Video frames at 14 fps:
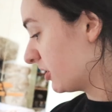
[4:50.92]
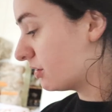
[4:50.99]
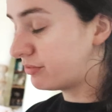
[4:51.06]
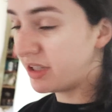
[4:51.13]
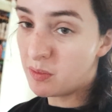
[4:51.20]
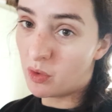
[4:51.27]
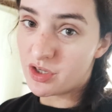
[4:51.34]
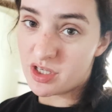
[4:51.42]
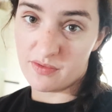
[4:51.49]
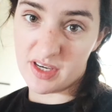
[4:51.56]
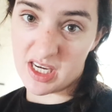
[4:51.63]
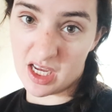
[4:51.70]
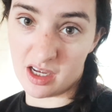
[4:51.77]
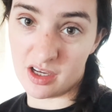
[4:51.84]
I'm gonna re-watch the
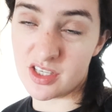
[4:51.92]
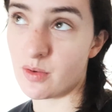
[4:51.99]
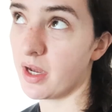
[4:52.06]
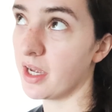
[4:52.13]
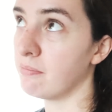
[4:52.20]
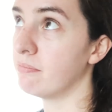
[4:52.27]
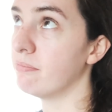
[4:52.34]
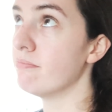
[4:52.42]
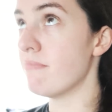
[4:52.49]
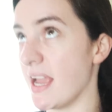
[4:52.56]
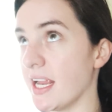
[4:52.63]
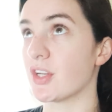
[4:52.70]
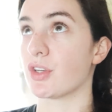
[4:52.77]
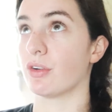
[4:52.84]
video so I
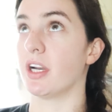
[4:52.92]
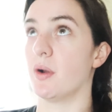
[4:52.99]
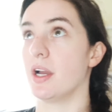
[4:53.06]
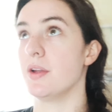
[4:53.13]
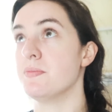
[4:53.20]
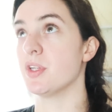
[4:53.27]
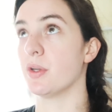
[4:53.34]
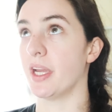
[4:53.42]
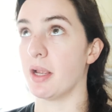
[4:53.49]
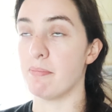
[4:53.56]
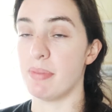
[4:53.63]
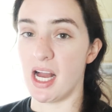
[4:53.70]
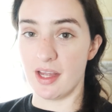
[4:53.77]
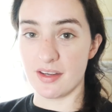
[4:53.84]
make sure I know what I'm
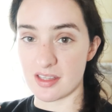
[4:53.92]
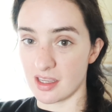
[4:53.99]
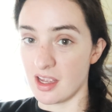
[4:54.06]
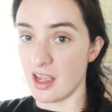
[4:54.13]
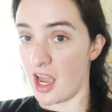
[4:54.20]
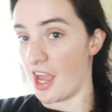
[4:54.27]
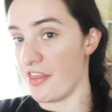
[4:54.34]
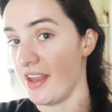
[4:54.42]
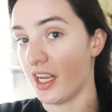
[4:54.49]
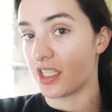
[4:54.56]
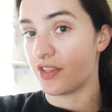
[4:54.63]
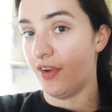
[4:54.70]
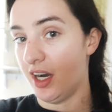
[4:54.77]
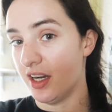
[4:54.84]
doing, but I think
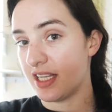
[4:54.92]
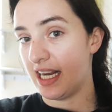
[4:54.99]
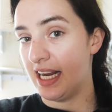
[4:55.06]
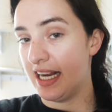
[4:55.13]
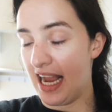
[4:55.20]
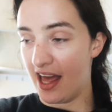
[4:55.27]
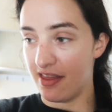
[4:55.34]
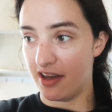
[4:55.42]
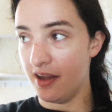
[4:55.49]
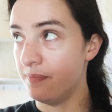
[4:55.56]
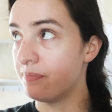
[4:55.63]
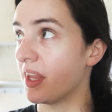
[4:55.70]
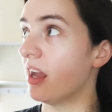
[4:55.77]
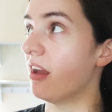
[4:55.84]
as far as I can
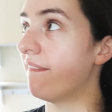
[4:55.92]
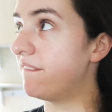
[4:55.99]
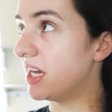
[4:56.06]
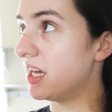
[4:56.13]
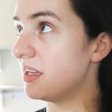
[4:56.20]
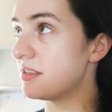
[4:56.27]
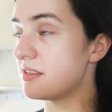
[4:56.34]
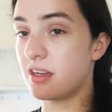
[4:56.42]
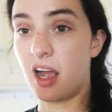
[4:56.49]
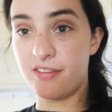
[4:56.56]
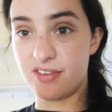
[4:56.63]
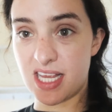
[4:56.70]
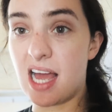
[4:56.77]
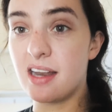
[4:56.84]
gather, first,
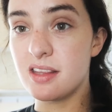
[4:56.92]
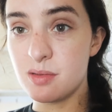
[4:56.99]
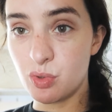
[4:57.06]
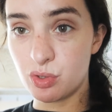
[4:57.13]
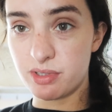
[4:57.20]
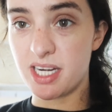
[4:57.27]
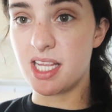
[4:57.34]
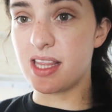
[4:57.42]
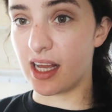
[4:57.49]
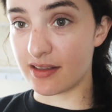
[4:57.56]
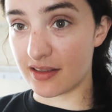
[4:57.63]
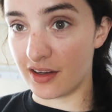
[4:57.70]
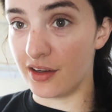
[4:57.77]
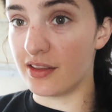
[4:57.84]
I've sanded them already,
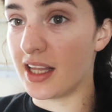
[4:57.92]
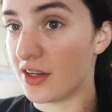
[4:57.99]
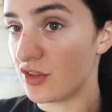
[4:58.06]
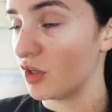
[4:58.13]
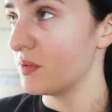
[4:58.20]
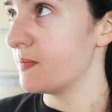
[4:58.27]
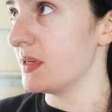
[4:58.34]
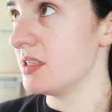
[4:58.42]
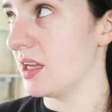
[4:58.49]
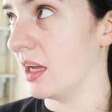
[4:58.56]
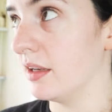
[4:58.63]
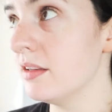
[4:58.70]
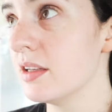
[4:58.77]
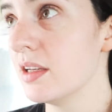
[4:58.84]
that's good, that job's been
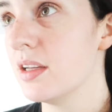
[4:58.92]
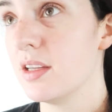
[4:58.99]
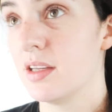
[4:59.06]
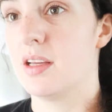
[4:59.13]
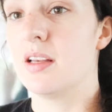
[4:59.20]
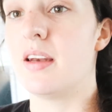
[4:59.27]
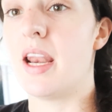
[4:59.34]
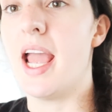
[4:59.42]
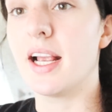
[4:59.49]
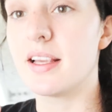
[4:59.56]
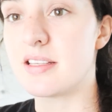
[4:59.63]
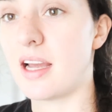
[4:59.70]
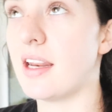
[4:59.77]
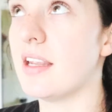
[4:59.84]
done.
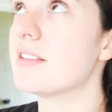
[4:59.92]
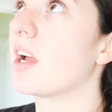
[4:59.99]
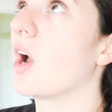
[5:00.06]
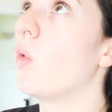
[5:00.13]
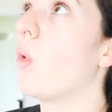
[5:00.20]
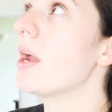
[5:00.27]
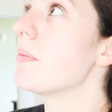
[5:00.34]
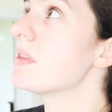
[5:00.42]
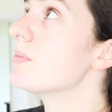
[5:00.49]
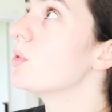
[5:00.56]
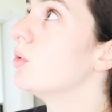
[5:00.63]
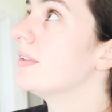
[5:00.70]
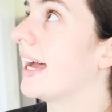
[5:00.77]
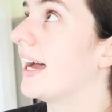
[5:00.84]
Next, I need to go wipe them
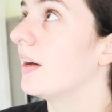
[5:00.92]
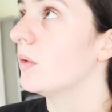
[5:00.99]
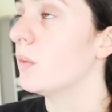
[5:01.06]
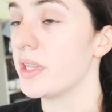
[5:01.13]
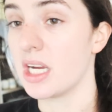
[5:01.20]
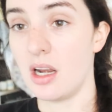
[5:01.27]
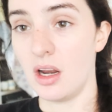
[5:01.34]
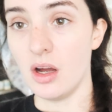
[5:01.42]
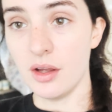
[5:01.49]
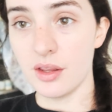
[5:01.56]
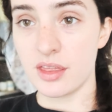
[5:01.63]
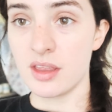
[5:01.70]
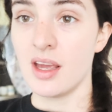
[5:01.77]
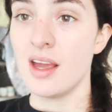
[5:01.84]
all down with a
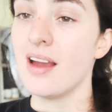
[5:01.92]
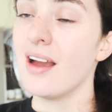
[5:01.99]
cloth.